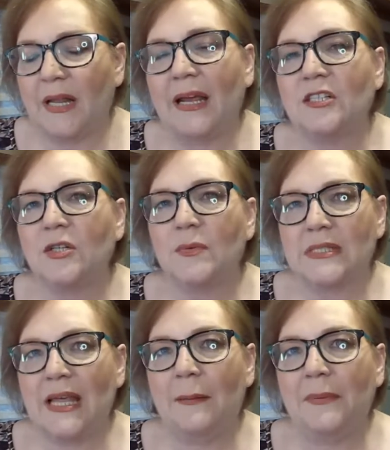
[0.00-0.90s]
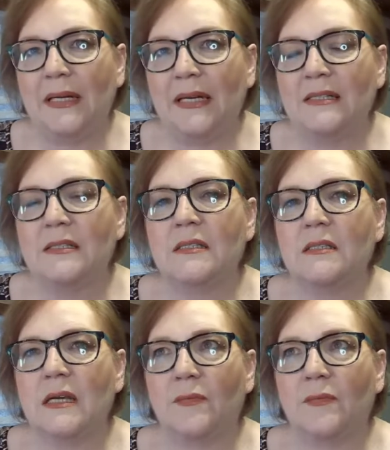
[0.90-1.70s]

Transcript: but actually what's happening is it's,